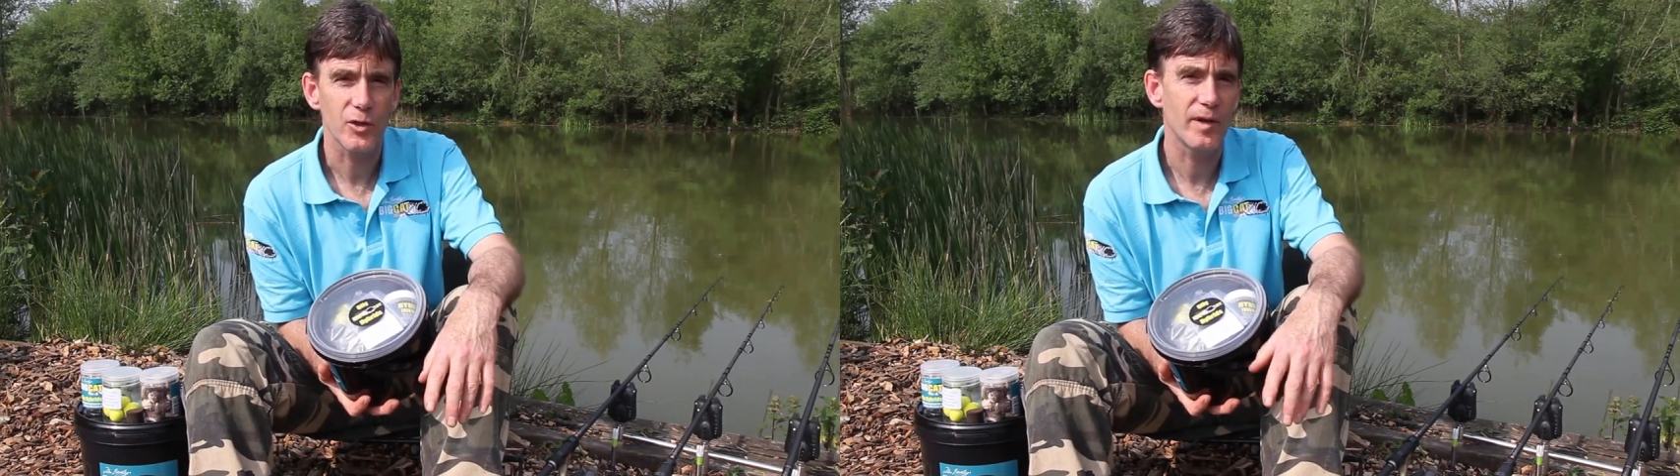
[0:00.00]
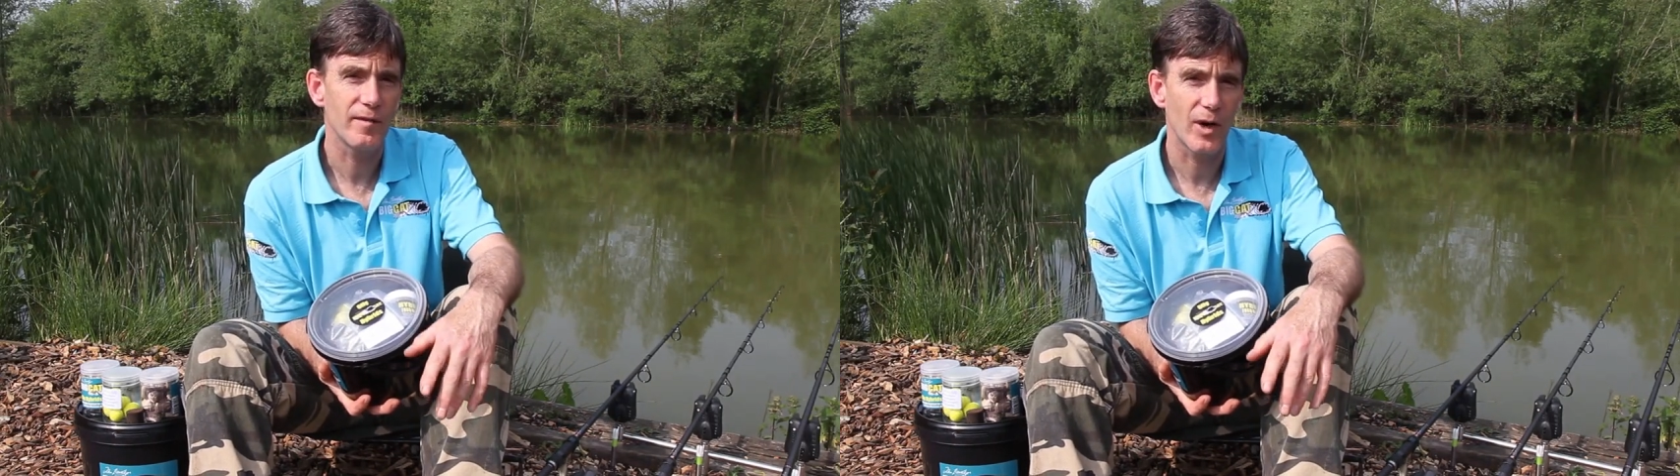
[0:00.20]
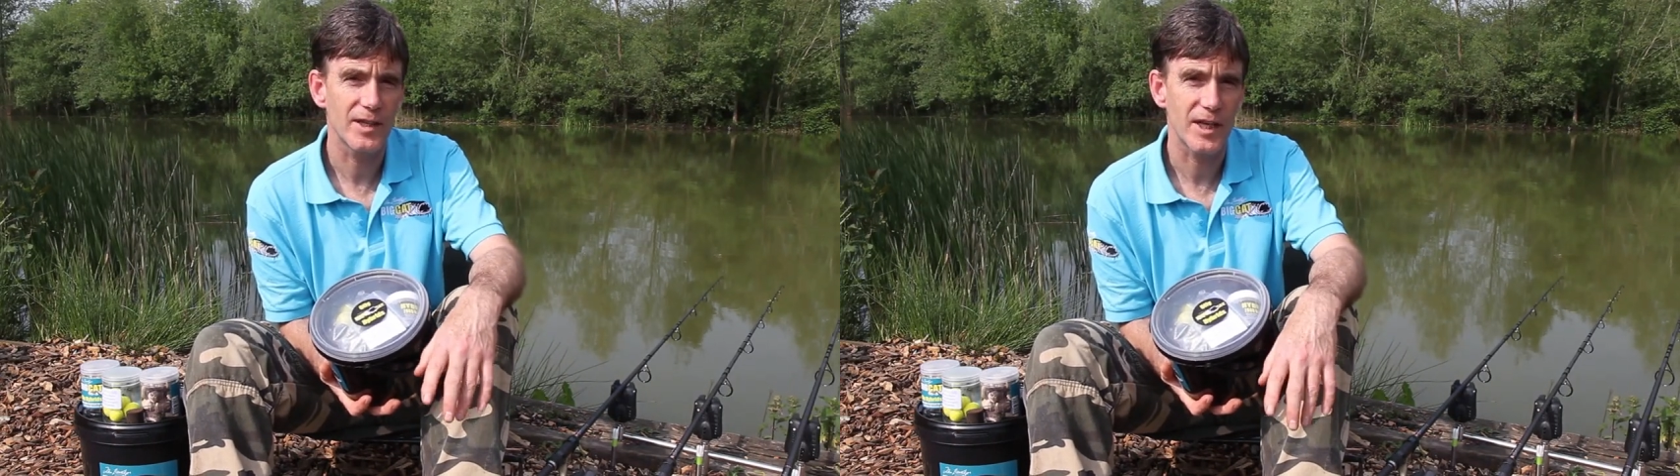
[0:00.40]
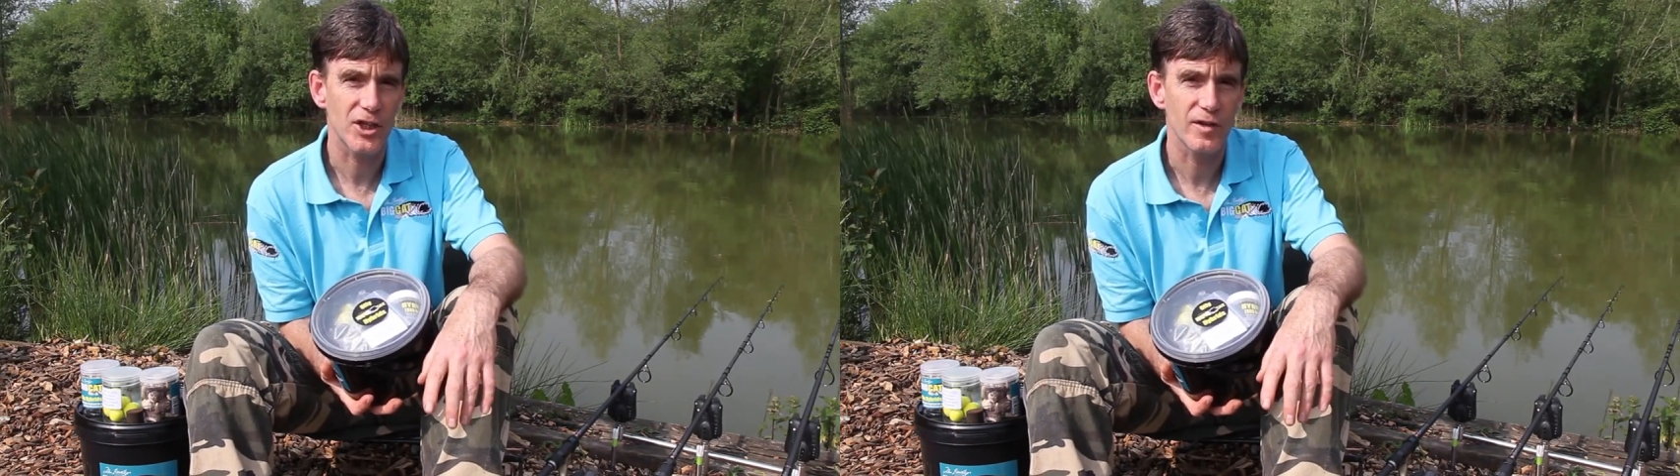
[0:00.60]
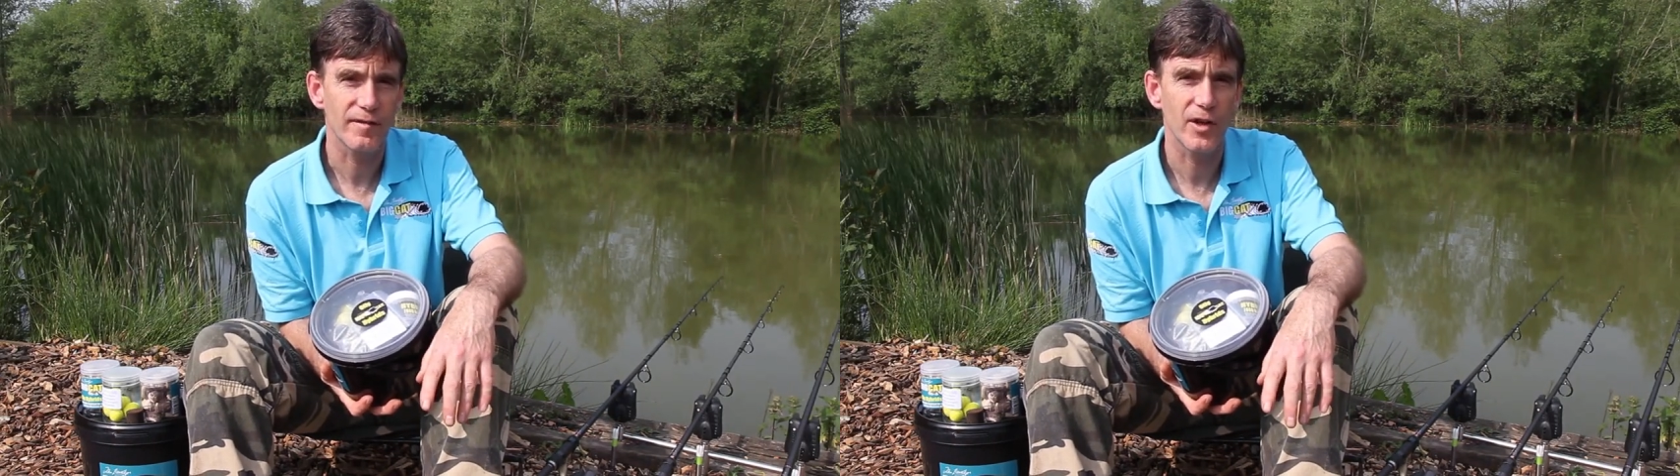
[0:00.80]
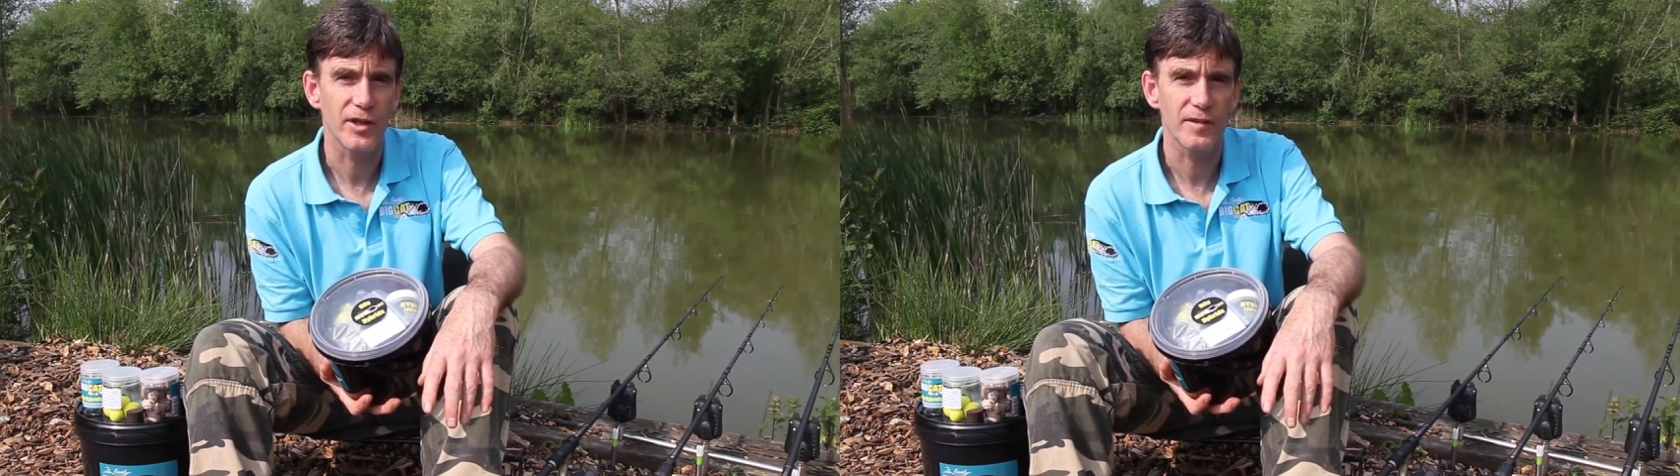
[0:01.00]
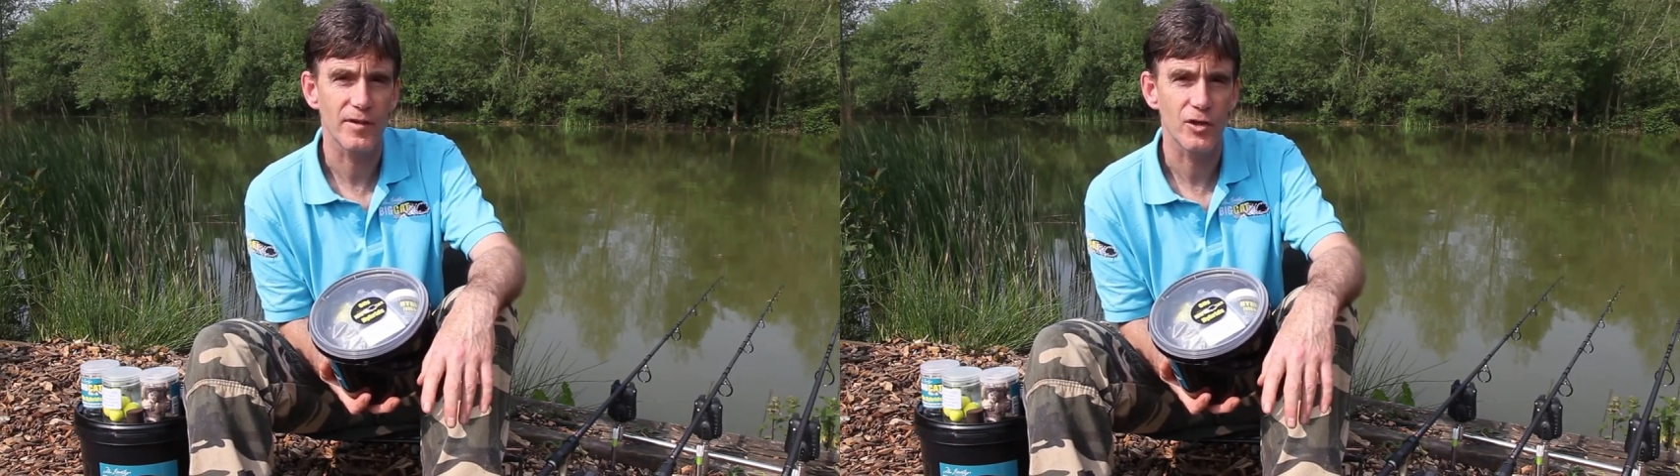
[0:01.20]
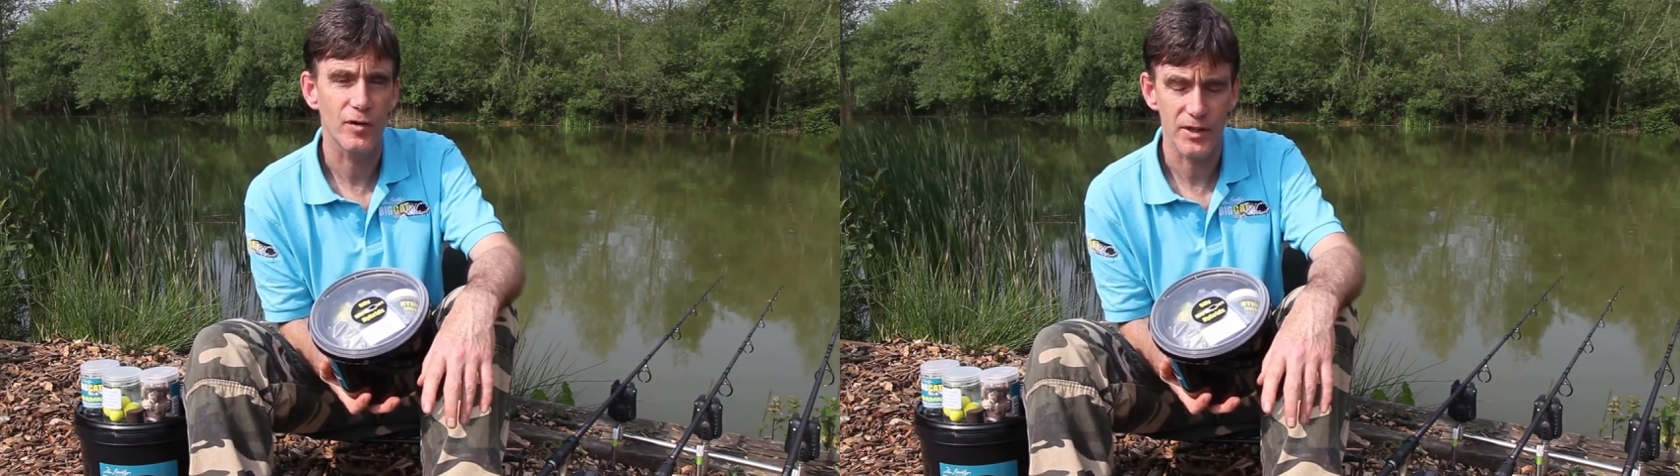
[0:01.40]
24-hour session at Furness
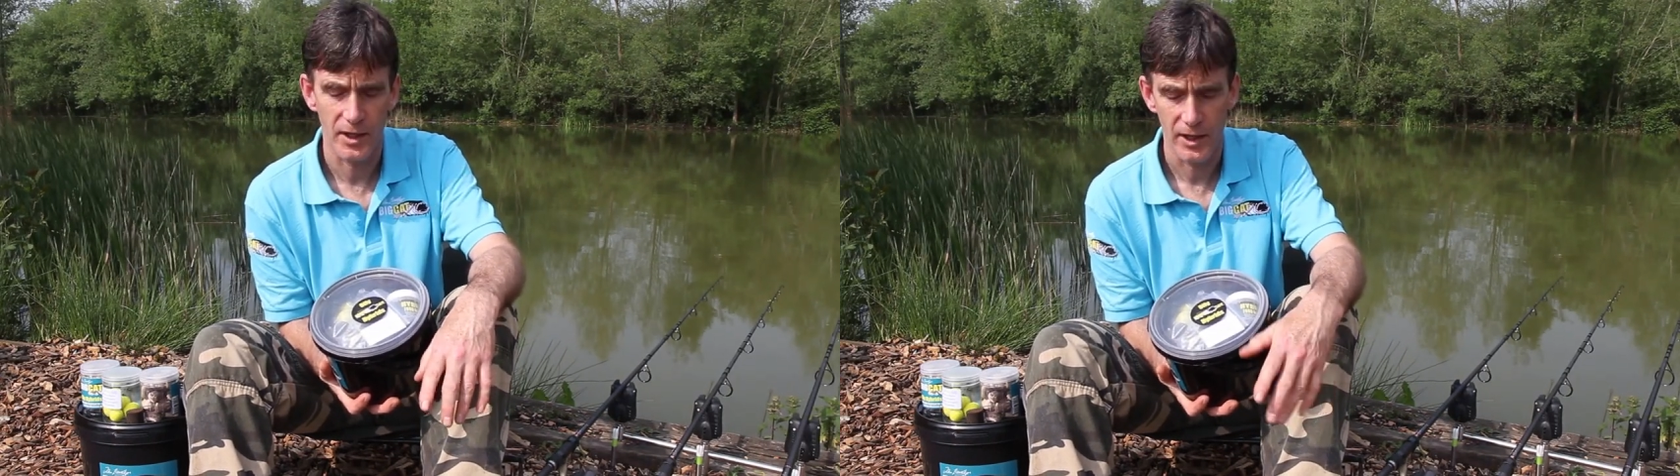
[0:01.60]
Fisheries,